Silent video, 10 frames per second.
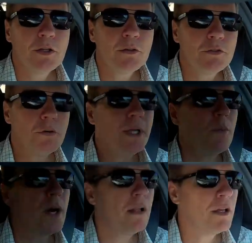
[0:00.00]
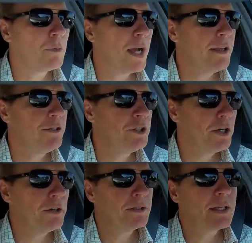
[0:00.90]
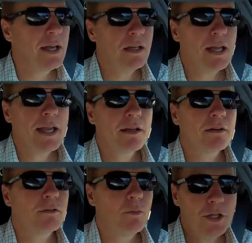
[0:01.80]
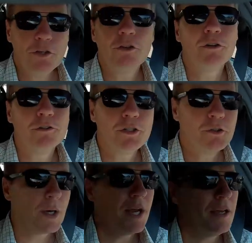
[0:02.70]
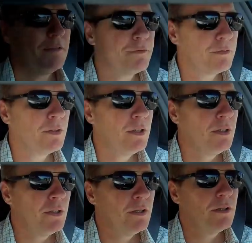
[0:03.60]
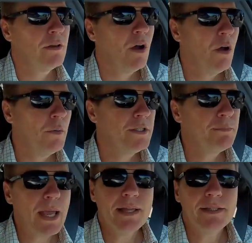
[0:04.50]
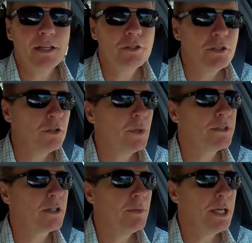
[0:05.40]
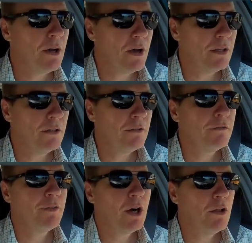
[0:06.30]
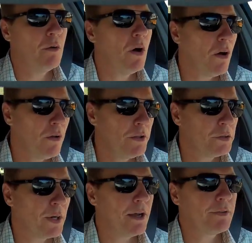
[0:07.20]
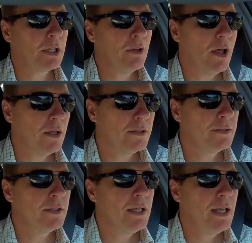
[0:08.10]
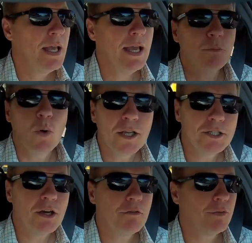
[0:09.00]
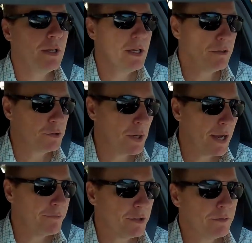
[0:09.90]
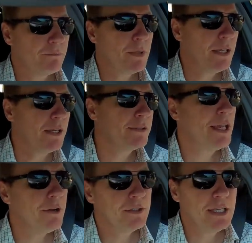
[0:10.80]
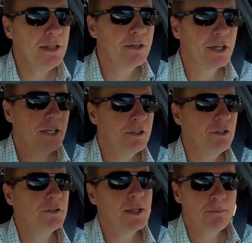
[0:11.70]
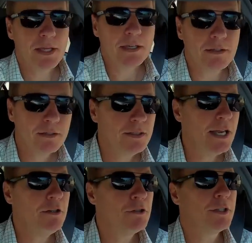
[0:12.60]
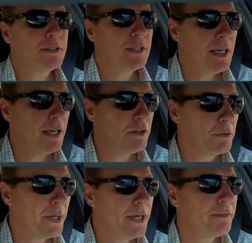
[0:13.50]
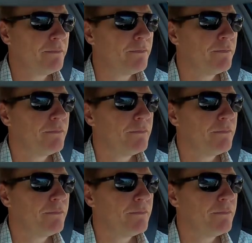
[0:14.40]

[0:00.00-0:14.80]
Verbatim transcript: So doing well at rideshare is kind of like when you learn to drive. Always pay attention to what's going on, follow all the traffic laws, and watch out for the other driver because guaranteed they're going to do something dangerous to get in your way.